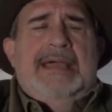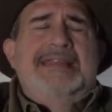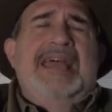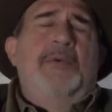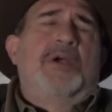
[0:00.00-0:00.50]

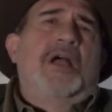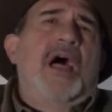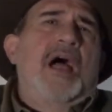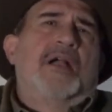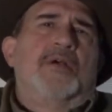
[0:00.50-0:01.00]
they were
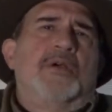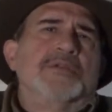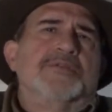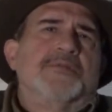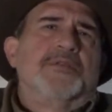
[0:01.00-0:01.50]

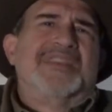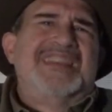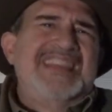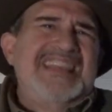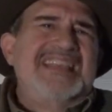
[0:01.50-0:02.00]
conquerors for
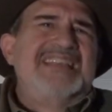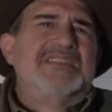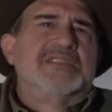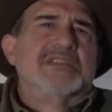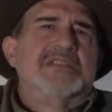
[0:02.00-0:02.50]

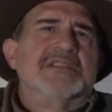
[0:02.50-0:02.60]
these